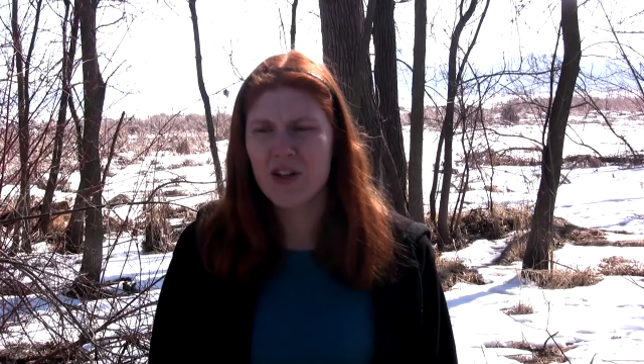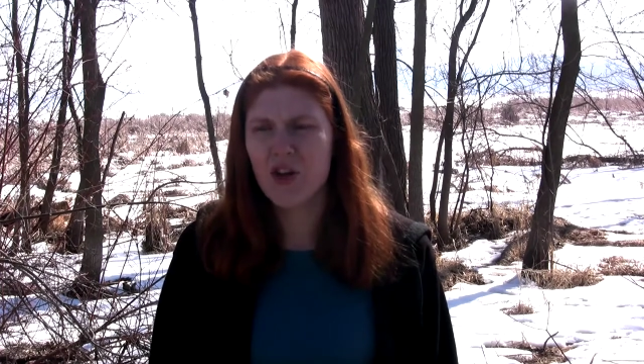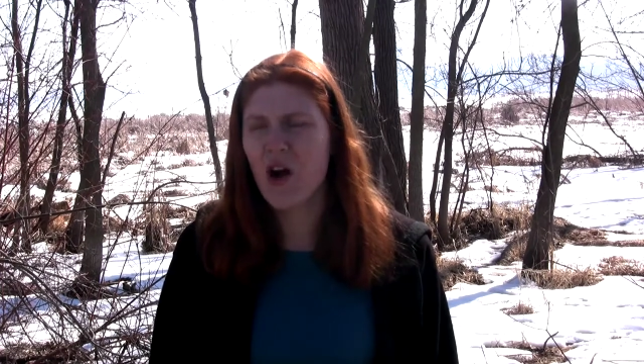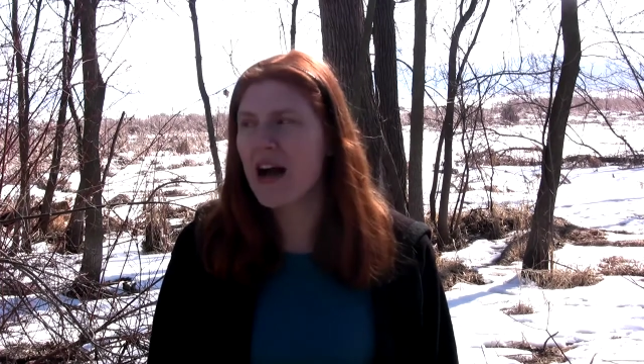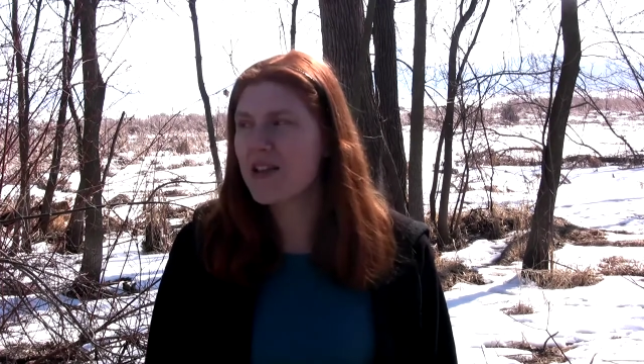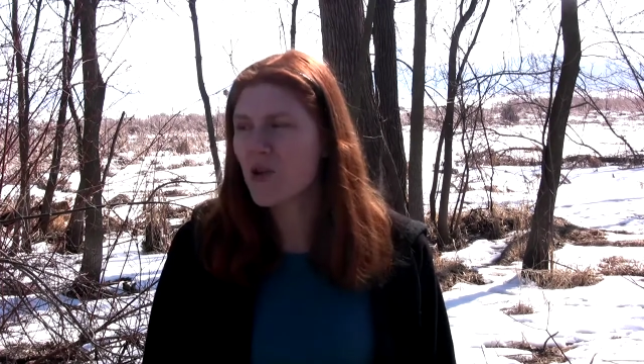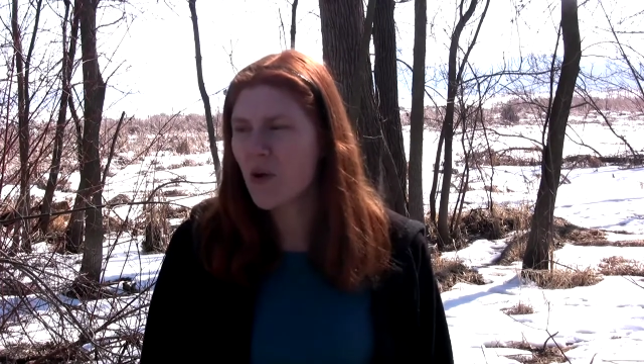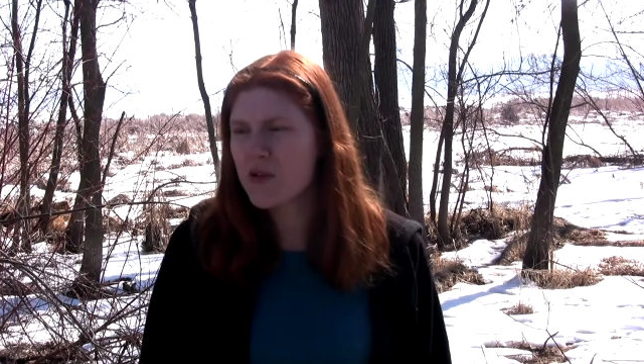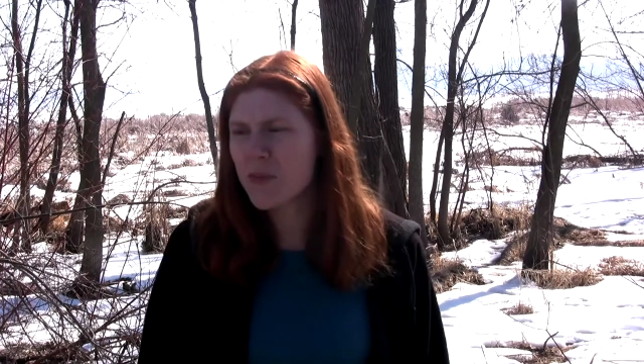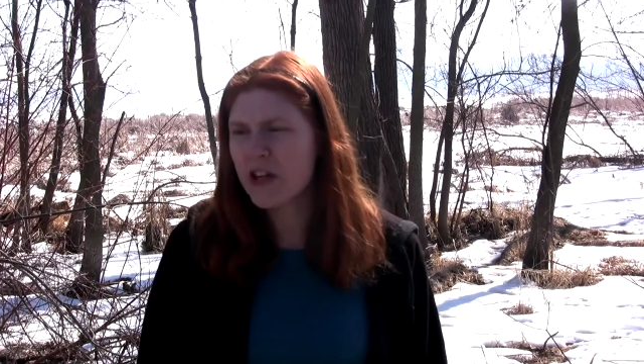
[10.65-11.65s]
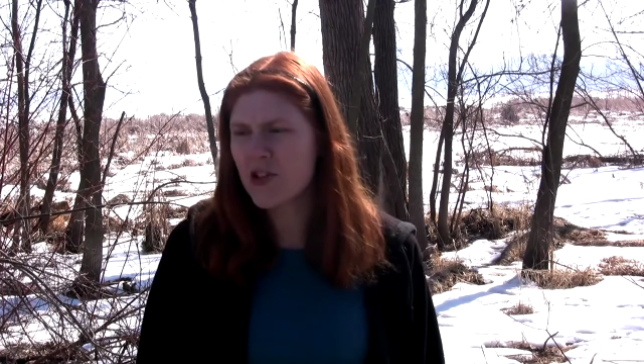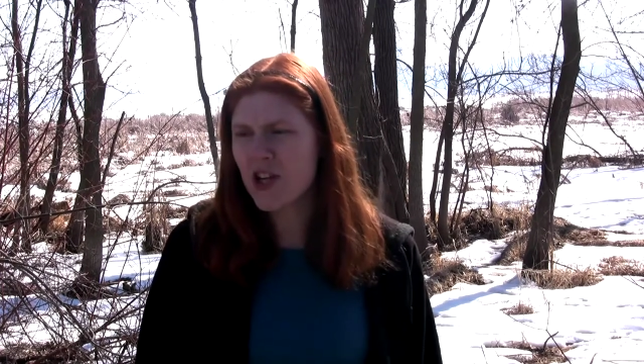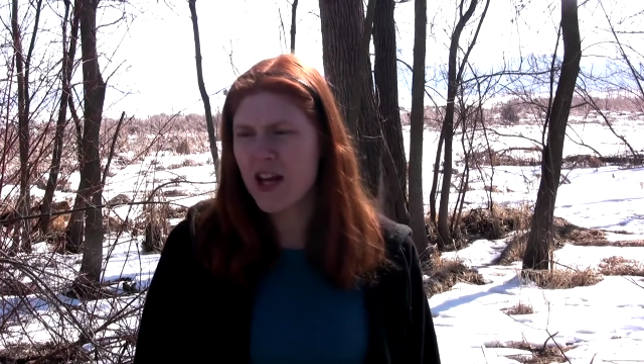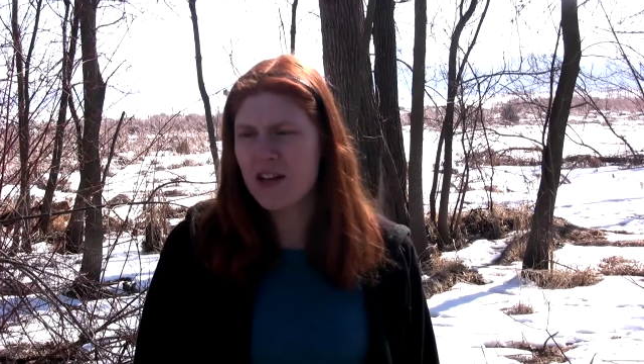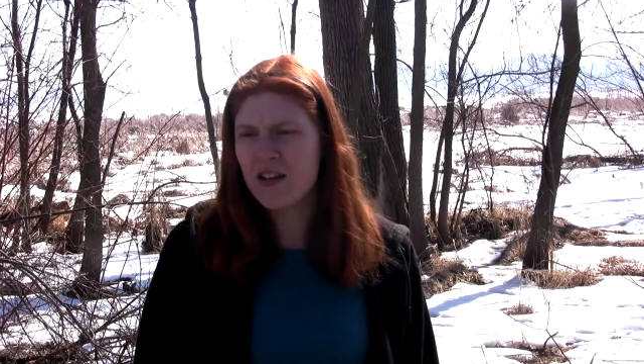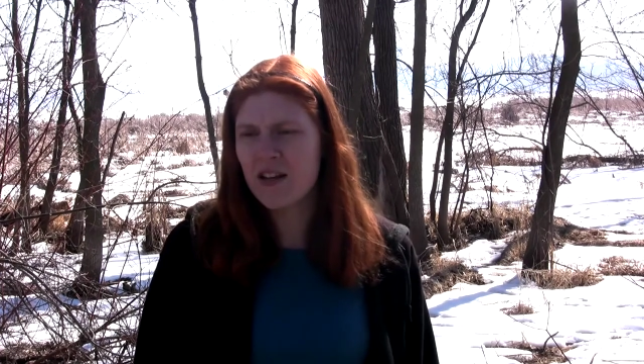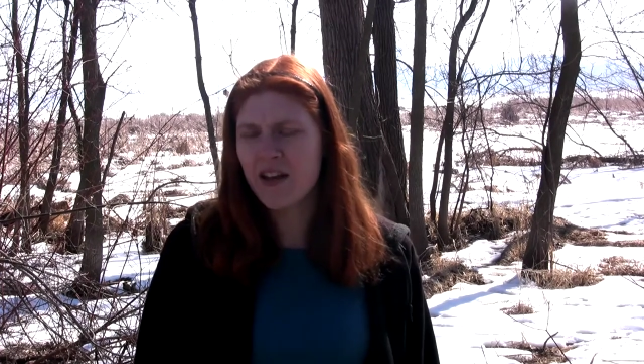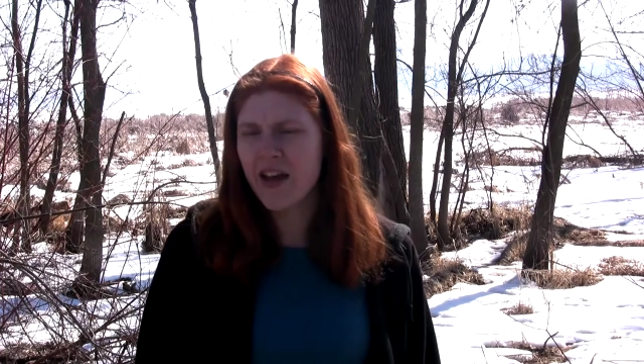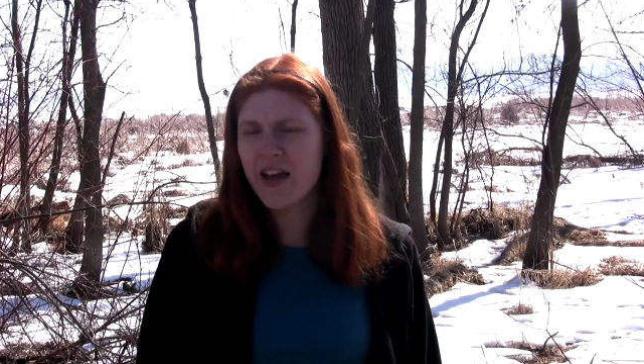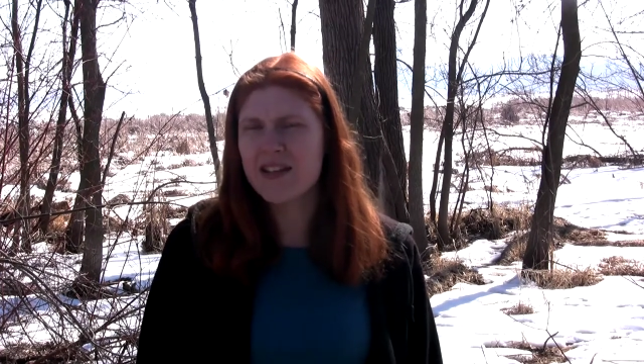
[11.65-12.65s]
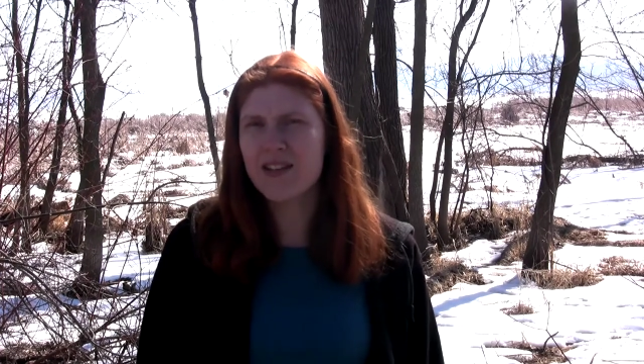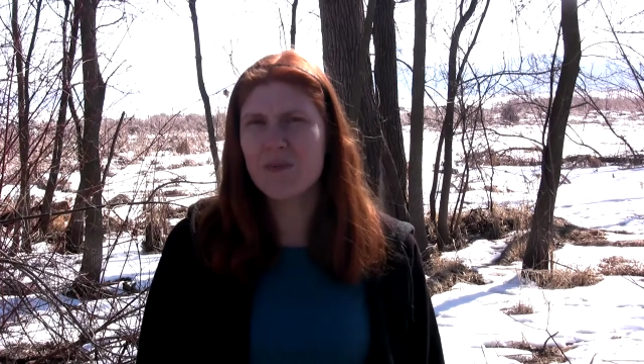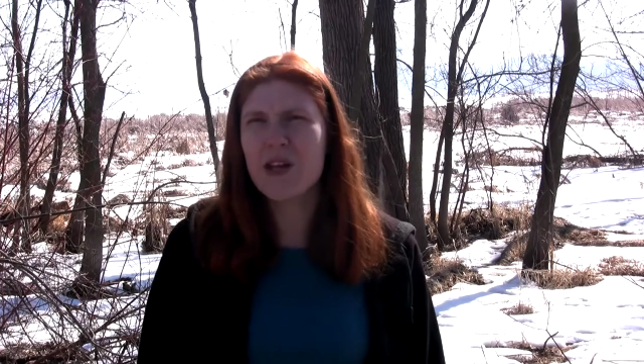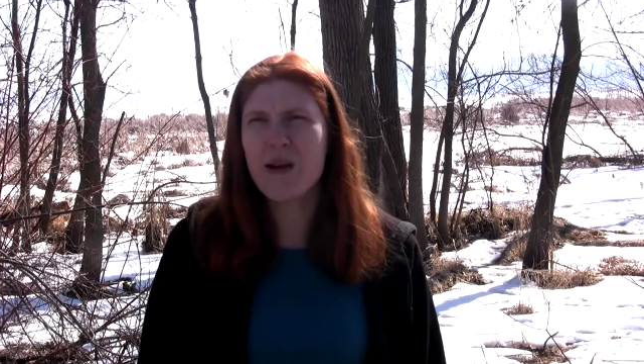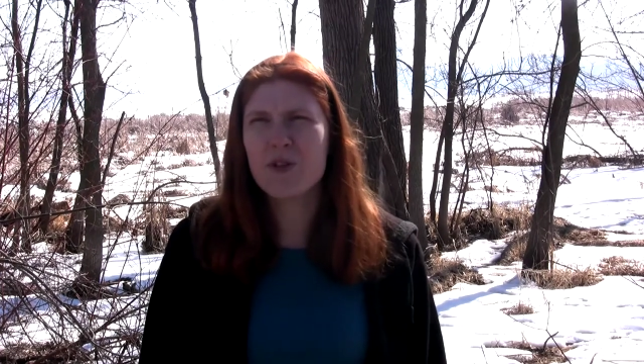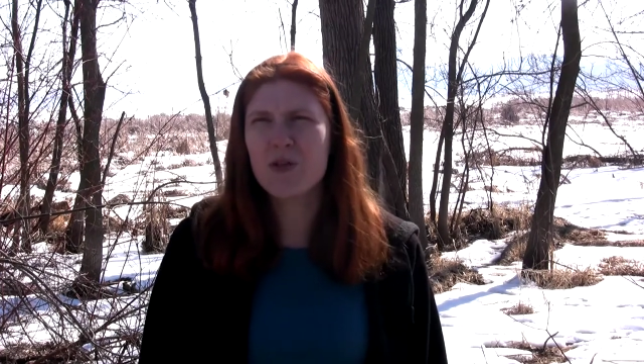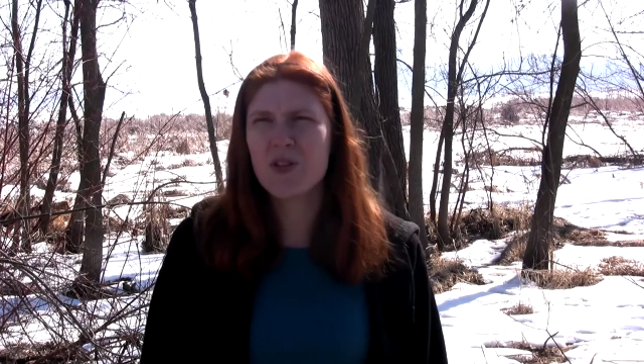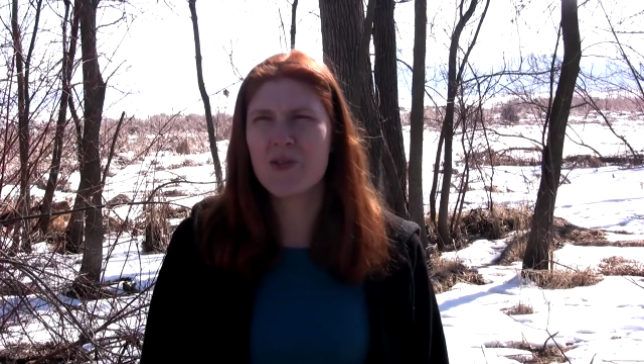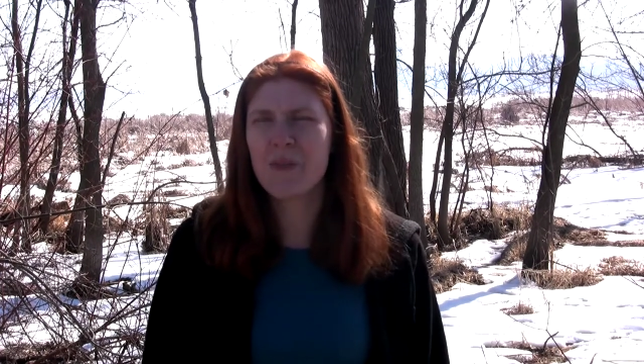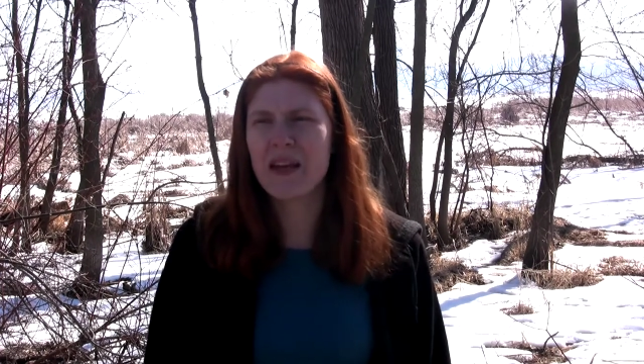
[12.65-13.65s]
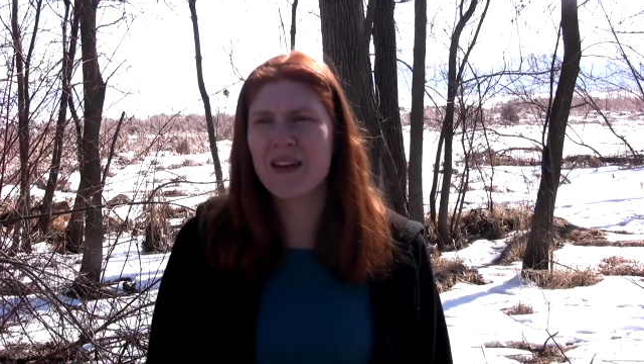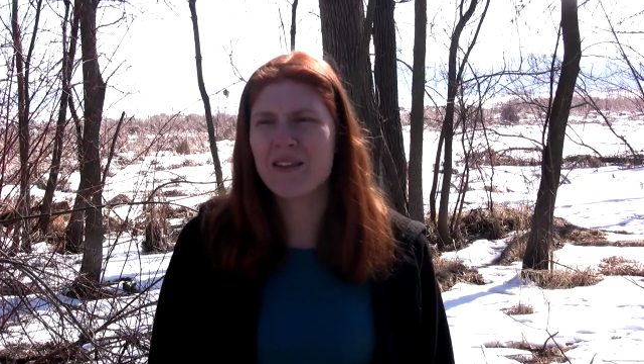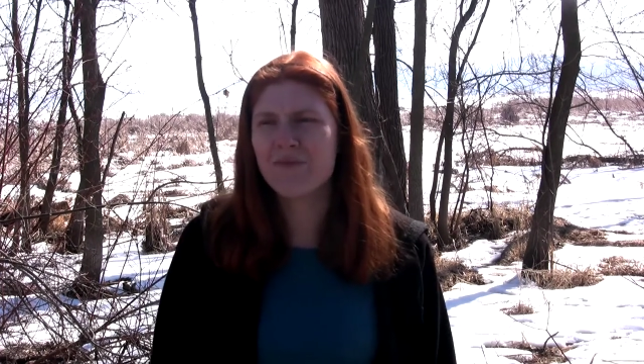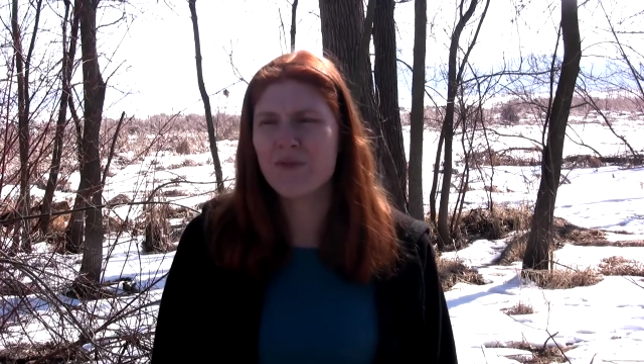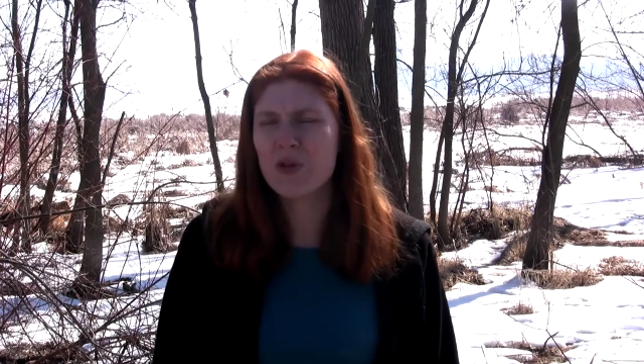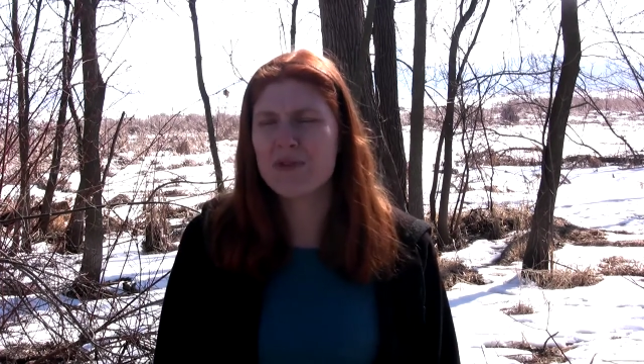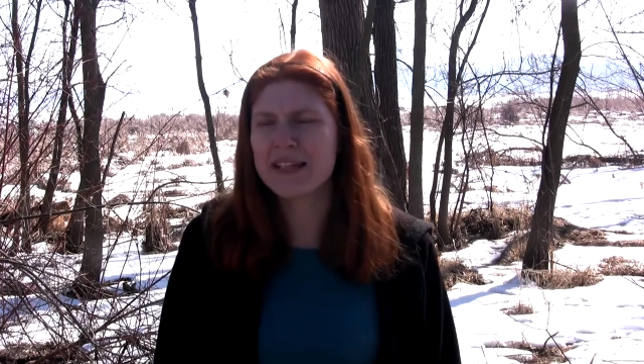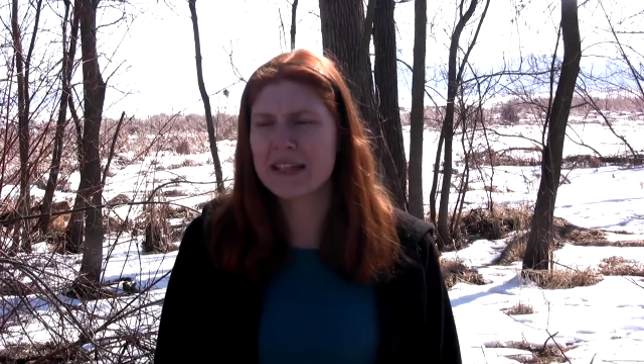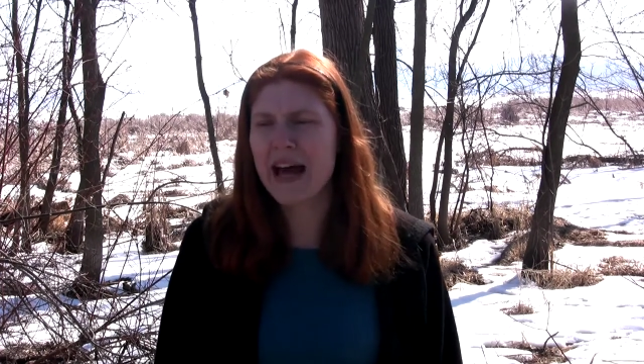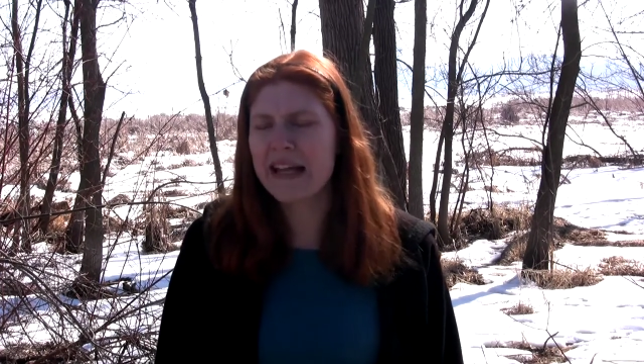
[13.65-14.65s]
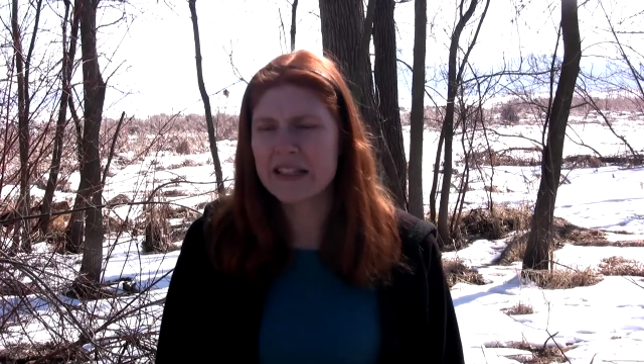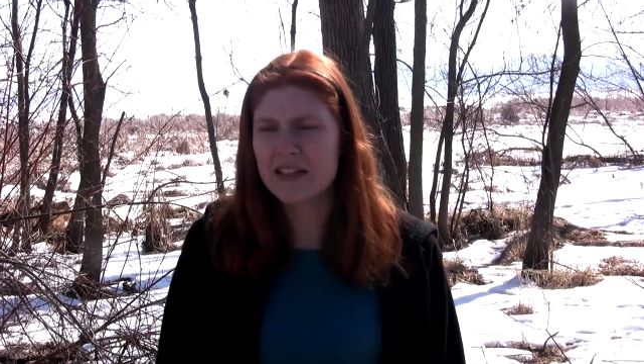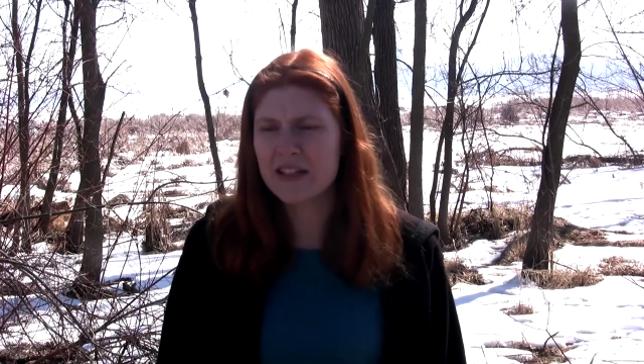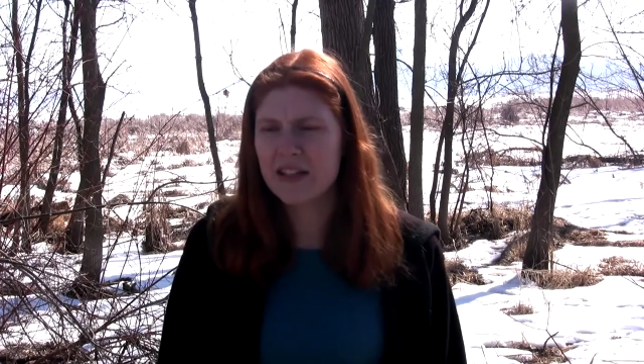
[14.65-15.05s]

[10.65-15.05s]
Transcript: Your eyes are always bloodshot, and sometimes you speak using Latin.